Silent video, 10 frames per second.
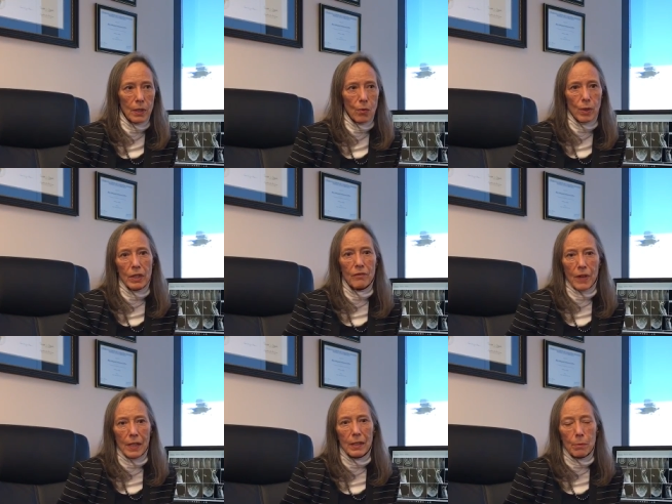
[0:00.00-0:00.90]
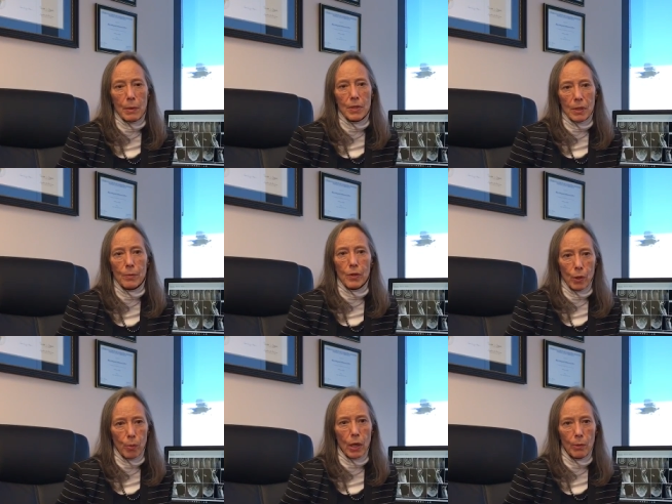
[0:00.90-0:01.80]
when in fact it may be something their
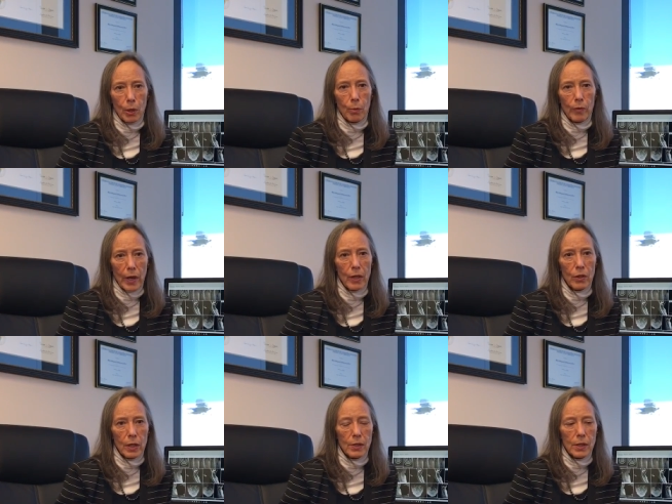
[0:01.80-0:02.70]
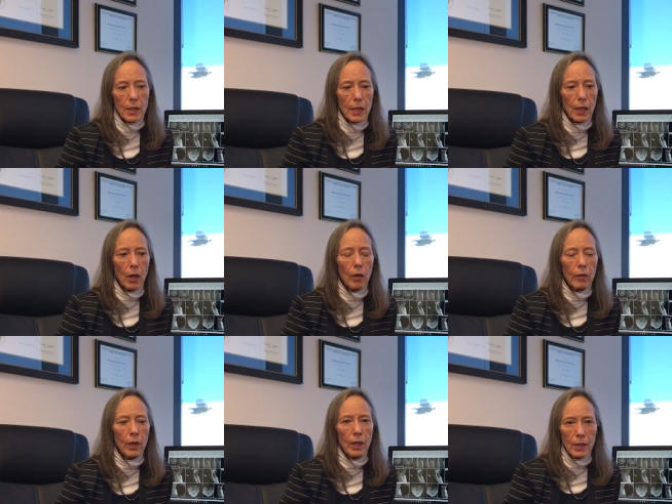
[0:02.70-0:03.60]
primary provider needs to take care of.
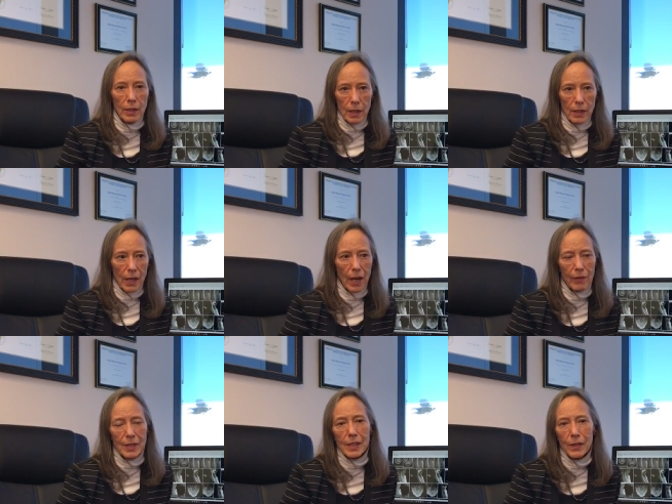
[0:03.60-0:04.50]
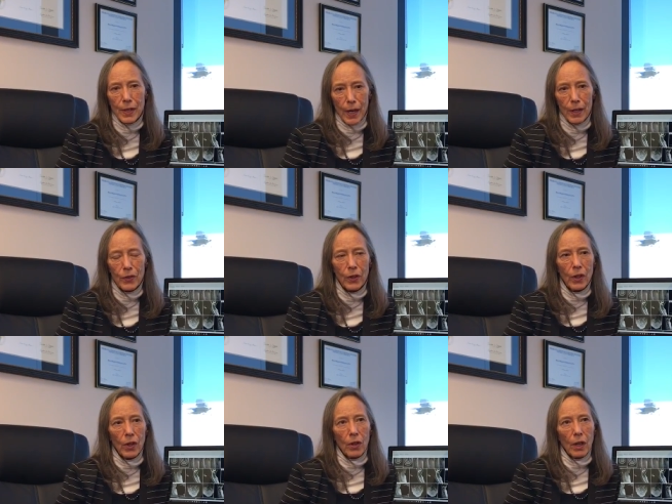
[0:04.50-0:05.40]
Now, having said that,
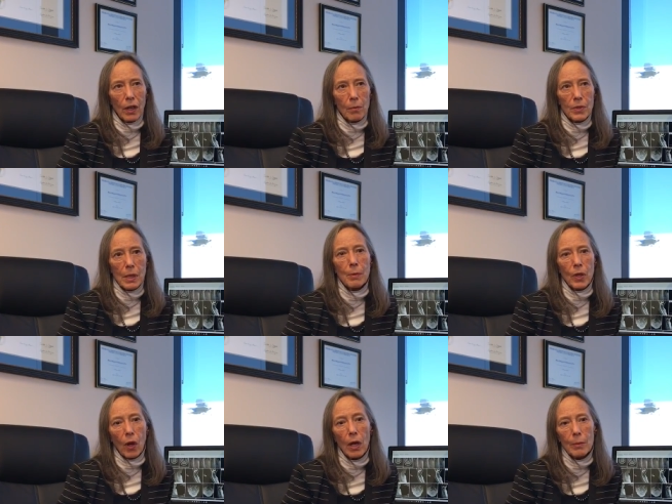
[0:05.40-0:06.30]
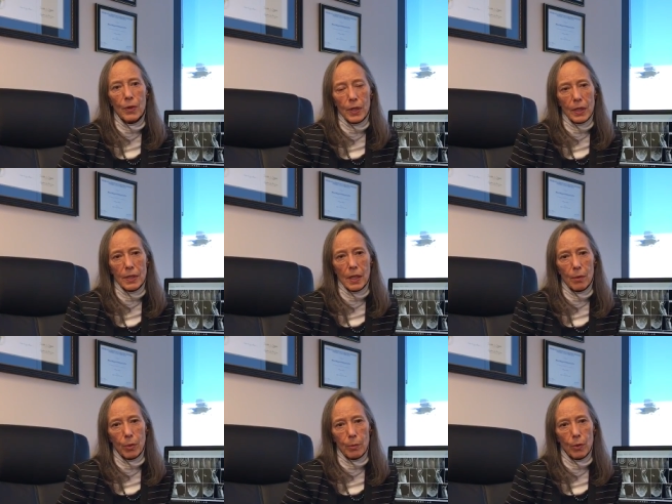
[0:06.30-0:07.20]
some of the common things
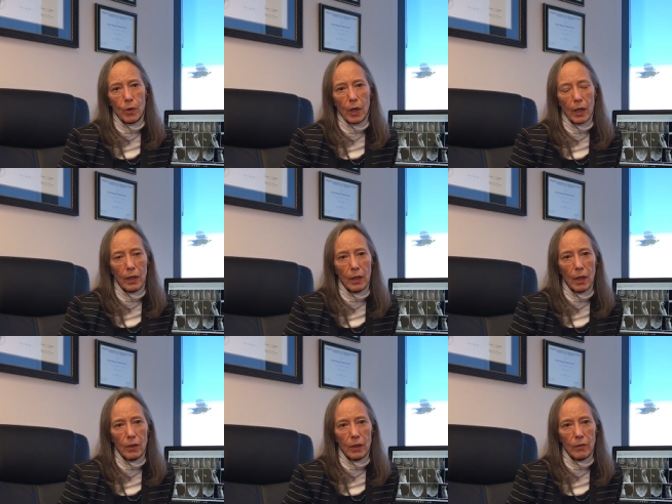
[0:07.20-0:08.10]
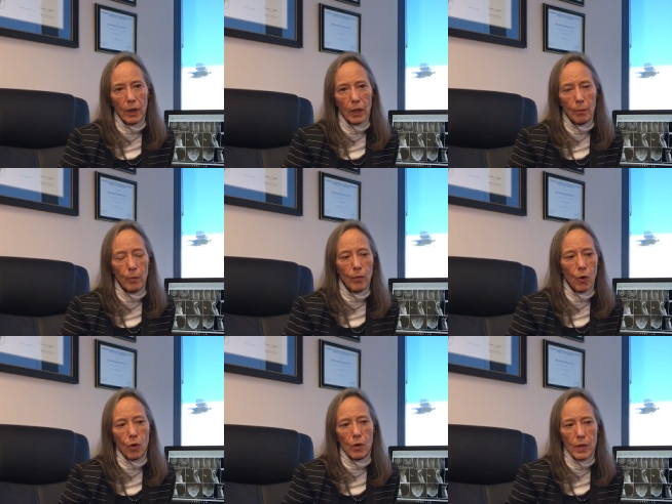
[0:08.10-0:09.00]
that people can develop
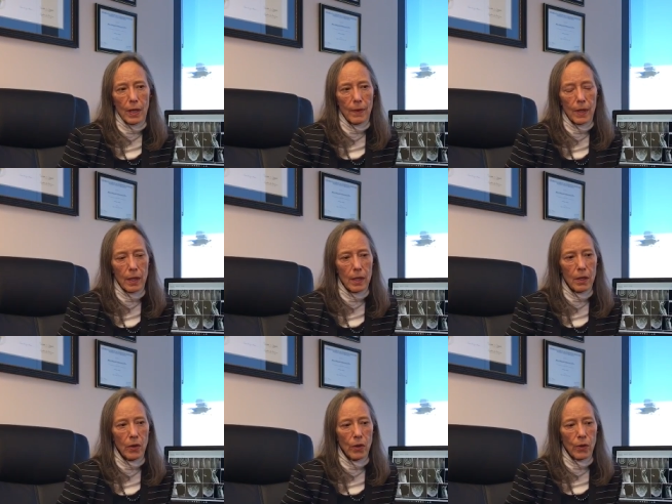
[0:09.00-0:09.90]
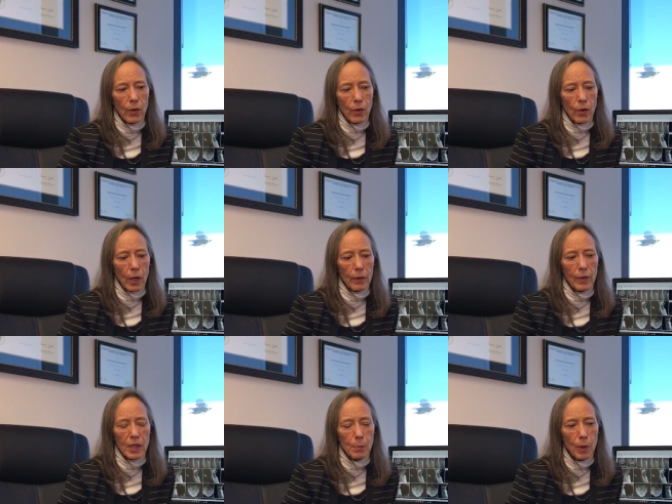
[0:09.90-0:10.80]
or that they
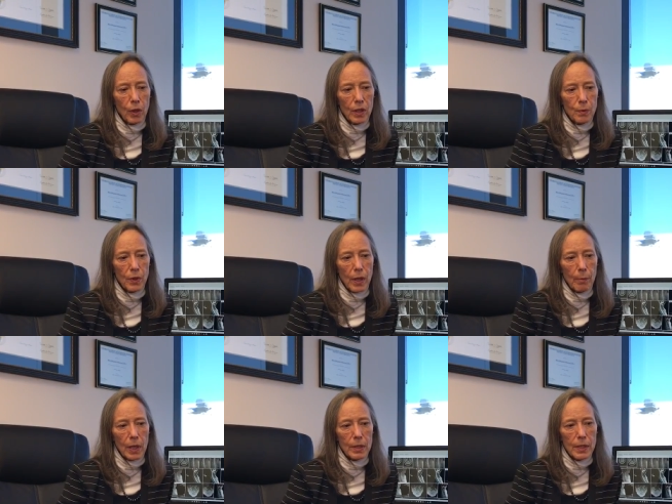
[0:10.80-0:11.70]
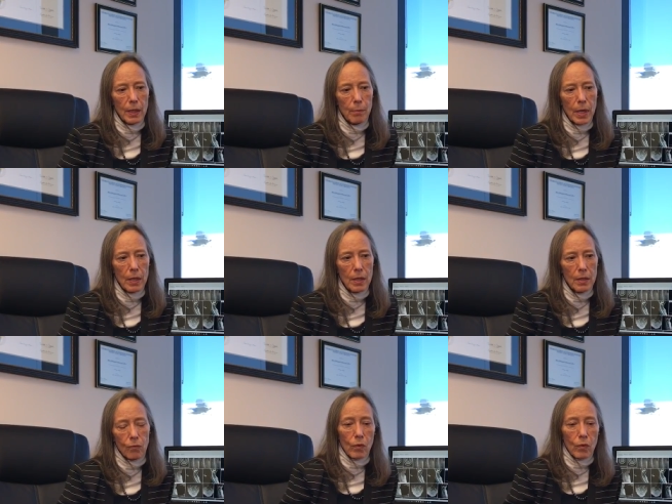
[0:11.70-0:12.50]
experience with MS, they may